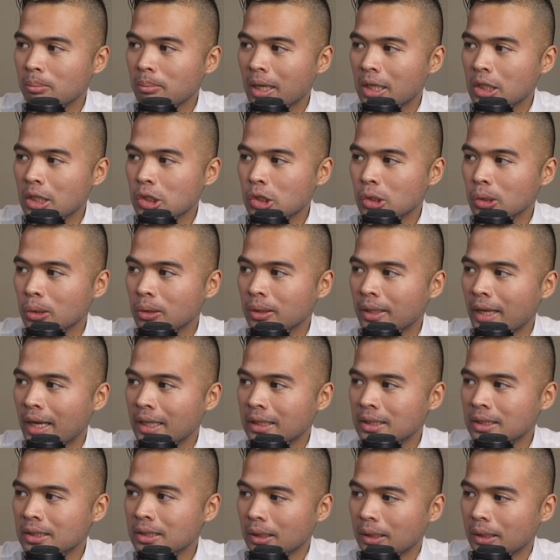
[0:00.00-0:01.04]
made sure
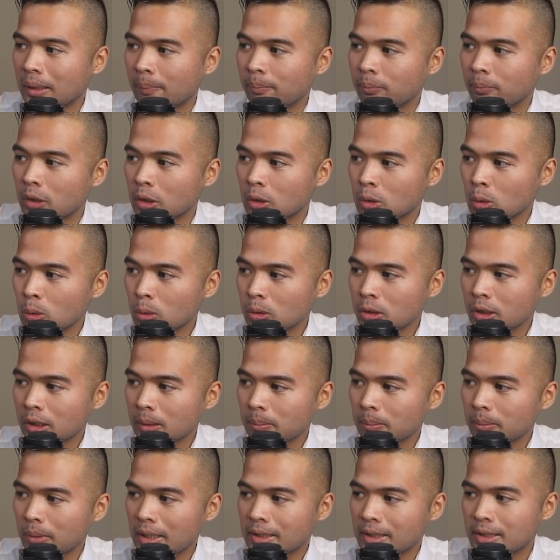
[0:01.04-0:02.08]
that um, the
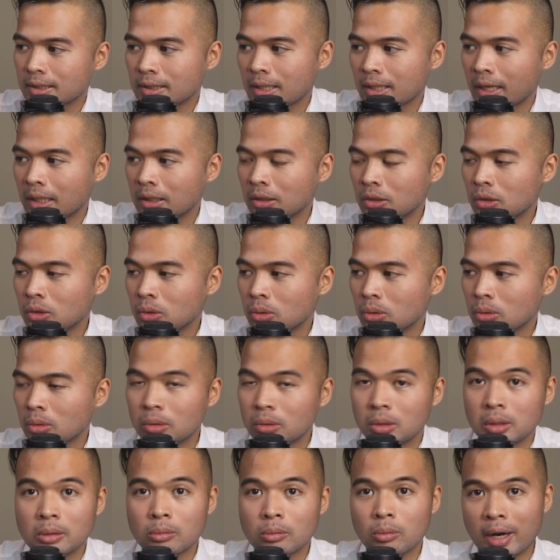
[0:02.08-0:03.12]
tooltip is assigned to
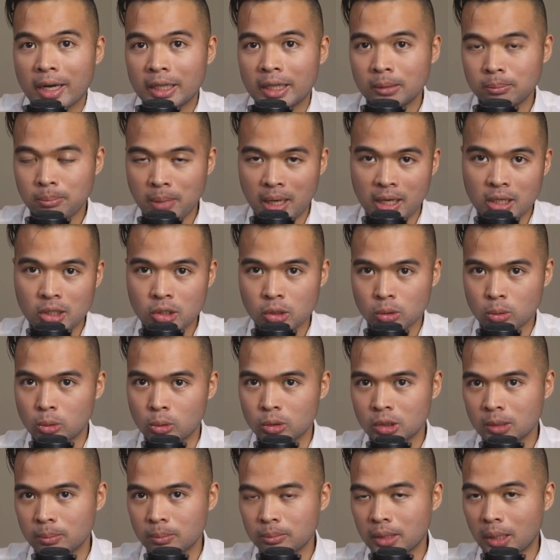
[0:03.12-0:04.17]
the right page
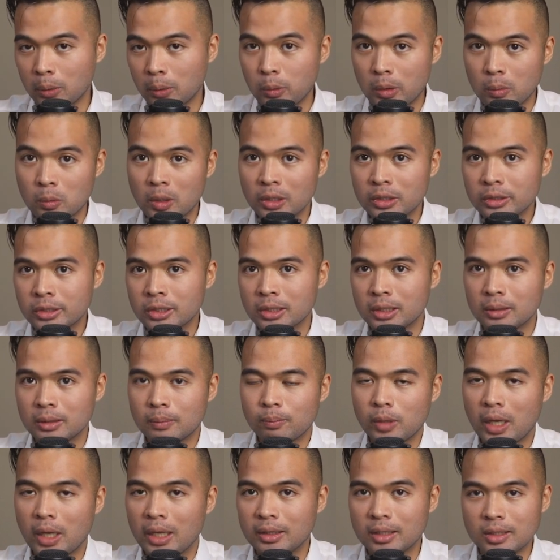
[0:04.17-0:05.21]
tooltip that we wanted.
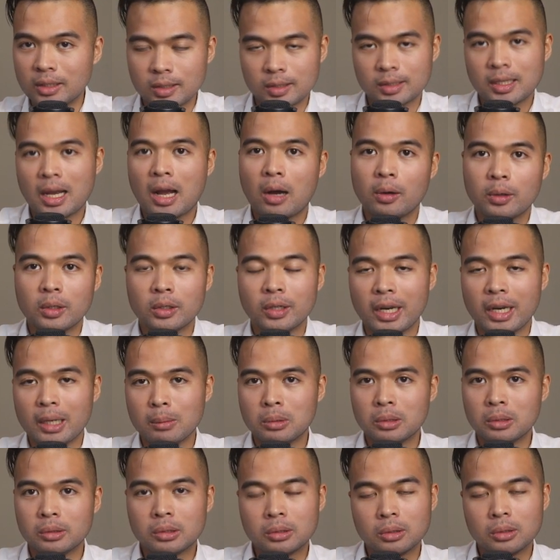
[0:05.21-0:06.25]
And this is how you're
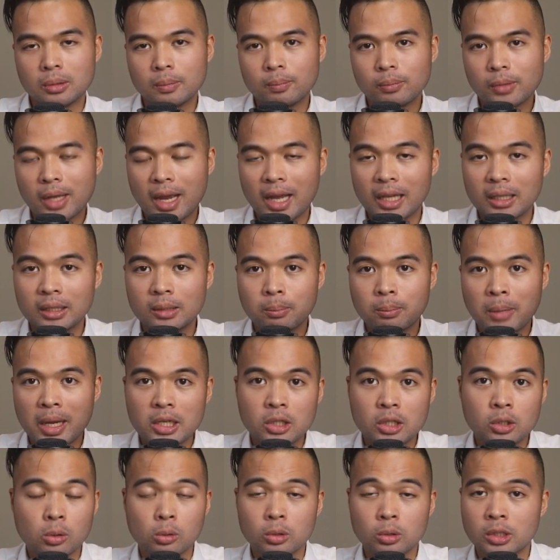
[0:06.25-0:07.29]
able to add
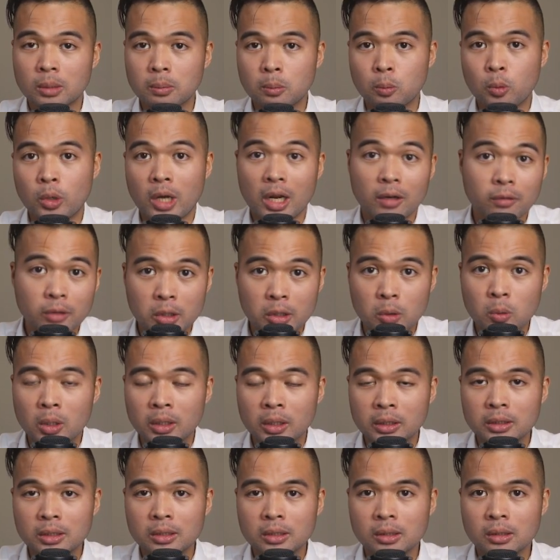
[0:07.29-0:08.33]
page tooltip whenever you
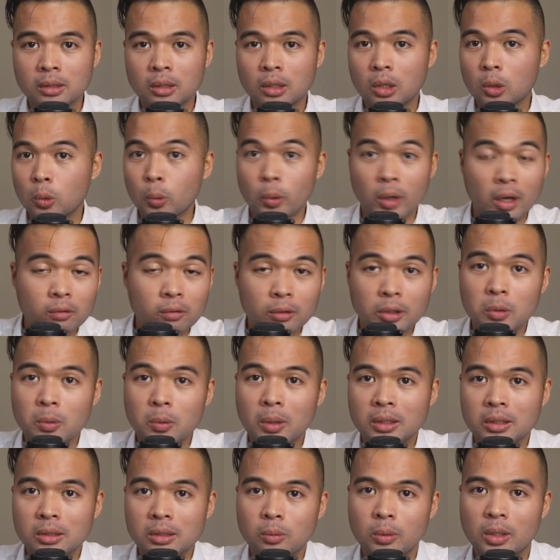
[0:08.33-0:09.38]
want or wherever you
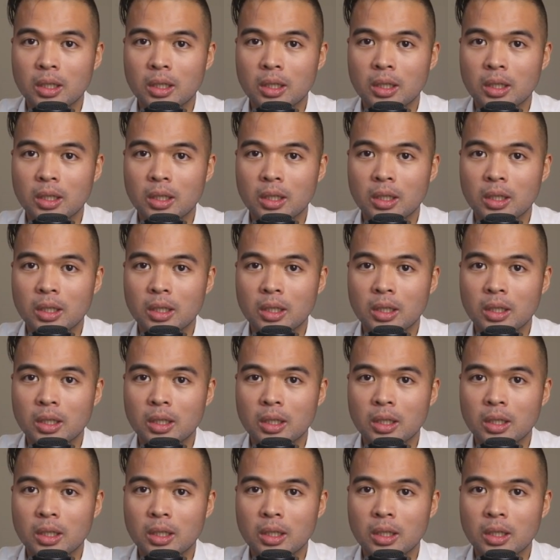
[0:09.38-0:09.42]
want